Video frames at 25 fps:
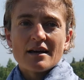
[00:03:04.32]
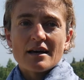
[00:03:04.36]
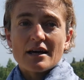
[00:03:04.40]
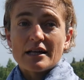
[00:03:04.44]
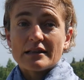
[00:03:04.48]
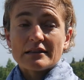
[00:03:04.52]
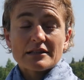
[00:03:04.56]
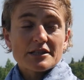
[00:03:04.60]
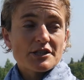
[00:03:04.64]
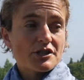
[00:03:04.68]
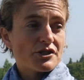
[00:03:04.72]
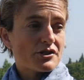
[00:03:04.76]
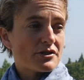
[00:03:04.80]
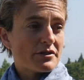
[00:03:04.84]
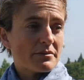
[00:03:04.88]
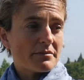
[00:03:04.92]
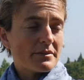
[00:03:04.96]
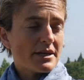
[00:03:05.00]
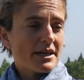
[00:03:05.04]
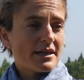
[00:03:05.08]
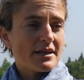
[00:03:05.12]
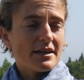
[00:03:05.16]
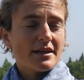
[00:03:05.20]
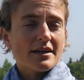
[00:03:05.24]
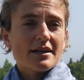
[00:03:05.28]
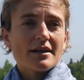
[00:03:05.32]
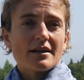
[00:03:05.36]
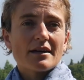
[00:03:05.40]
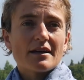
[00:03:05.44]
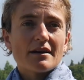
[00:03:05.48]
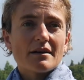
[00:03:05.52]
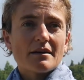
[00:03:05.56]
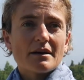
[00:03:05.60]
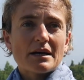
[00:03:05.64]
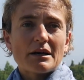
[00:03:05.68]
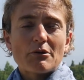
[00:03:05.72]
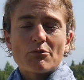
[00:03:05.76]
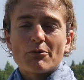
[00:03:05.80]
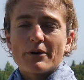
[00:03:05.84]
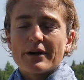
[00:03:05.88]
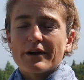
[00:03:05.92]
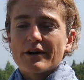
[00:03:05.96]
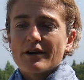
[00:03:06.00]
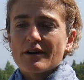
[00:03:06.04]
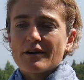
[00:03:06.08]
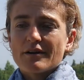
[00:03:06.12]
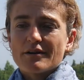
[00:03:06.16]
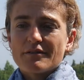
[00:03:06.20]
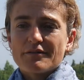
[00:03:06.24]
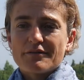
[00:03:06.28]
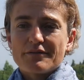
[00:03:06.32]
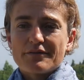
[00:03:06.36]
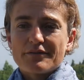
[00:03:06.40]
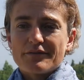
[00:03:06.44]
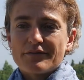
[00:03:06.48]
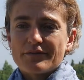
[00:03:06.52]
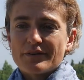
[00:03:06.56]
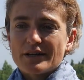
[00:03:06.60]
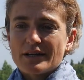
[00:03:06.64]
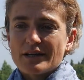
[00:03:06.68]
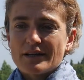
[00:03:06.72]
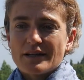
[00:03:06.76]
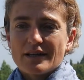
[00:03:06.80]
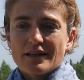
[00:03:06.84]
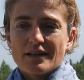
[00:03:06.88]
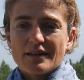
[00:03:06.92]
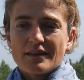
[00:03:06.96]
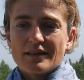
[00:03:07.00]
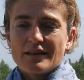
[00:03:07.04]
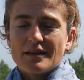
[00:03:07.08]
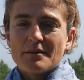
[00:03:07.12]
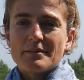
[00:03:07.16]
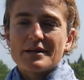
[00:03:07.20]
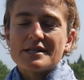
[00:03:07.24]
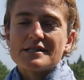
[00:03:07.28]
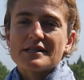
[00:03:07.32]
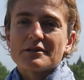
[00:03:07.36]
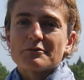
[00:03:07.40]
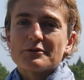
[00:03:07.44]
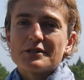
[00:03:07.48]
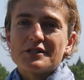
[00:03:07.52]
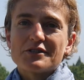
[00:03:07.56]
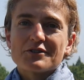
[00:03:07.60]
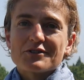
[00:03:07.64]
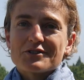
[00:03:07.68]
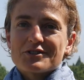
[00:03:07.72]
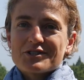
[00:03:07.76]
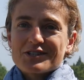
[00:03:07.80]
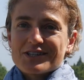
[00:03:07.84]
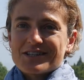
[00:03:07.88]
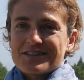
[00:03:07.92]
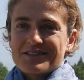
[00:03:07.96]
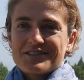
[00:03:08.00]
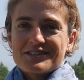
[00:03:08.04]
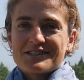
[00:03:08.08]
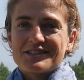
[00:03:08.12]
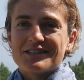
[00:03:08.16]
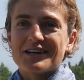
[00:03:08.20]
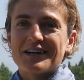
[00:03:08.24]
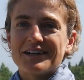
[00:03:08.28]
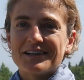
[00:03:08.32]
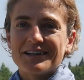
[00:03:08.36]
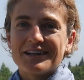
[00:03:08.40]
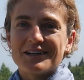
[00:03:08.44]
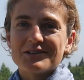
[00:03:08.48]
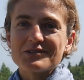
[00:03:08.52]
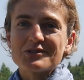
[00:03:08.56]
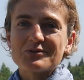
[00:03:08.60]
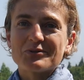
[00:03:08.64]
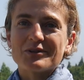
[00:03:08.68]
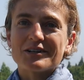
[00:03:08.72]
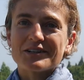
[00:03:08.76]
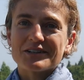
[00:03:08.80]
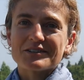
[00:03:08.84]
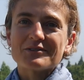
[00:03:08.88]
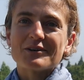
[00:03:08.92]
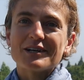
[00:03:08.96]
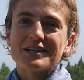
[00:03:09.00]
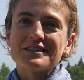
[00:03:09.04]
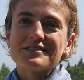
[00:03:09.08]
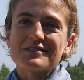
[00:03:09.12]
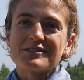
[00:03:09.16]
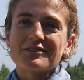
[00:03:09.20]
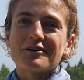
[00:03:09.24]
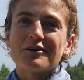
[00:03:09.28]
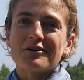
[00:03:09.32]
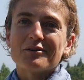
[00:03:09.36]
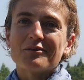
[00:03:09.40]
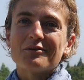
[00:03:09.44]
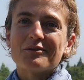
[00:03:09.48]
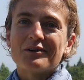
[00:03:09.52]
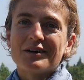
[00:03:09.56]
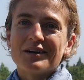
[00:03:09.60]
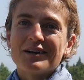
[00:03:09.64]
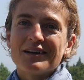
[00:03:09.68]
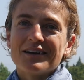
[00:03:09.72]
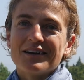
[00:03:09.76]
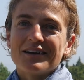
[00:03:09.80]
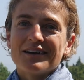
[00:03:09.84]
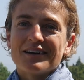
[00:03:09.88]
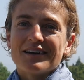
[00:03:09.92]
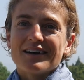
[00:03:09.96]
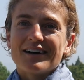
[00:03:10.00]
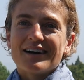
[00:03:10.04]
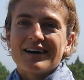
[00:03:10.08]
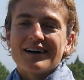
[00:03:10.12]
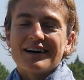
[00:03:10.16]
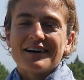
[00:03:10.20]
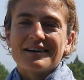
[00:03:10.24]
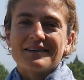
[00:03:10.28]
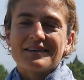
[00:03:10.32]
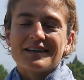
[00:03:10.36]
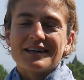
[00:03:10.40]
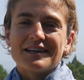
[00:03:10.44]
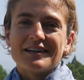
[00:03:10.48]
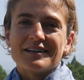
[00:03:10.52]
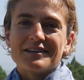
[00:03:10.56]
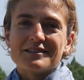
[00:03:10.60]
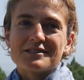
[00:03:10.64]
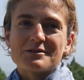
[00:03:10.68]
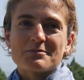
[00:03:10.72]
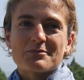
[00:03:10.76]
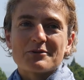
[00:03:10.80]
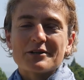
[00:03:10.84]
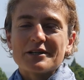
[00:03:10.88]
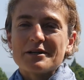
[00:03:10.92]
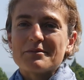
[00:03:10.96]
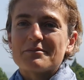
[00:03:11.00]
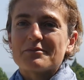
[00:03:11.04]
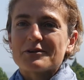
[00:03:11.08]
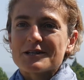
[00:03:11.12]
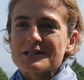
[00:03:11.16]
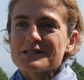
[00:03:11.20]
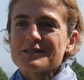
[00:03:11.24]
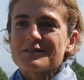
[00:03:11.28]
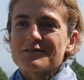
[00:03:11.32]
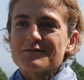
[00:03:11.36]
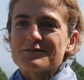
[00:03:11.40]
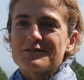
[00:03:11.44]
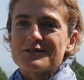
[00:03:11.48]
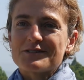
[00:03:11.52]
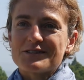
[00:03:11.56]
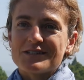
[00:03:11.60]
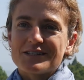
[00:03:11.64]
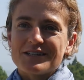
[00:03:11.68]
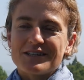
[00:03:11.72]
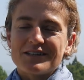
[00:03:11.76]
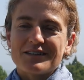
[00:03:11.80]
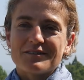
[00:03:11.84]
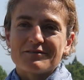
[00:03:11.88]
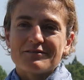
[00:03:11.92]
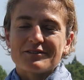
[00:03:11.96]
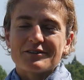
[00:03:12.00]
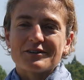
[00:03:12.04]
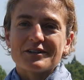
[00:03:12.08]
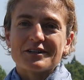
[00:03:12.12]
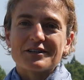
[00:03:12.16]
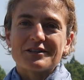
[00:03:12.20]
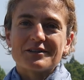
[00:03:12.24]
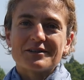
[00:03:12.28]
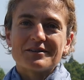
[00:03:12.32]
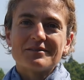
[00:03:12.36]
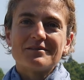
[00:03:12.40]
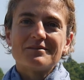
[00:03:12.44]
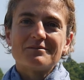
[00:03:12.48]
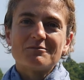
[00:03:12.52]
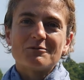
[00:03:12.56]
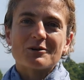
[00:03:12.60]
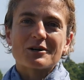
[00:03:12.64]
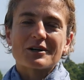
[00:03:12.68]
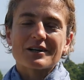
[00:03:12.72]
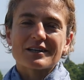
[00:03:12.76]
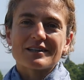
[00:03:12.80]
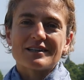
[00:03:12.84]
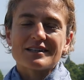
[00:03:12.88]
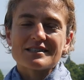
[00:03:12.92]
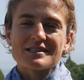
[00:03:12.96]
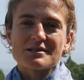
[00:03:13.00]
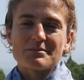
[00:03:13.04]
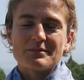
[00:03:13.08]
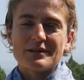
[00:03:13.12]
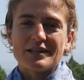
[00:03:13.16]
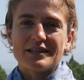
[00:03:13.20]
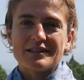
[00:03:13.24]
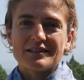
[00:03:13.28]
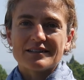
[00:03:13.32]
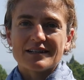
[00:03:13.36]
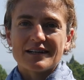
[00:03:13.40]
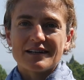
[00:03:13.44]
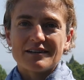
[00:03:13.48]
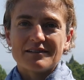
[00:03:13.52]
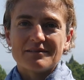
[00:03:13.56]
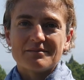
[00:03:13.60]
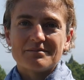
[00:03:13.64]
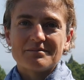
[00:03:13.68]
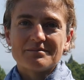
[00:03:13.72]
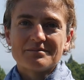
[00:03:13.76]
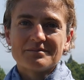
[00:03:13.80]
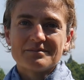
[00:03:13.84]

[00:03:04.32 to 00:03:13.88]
at least to me, aware of the amazing research that is done elsewhere, right? So, and it's pretty impressive to see the very good work that's being done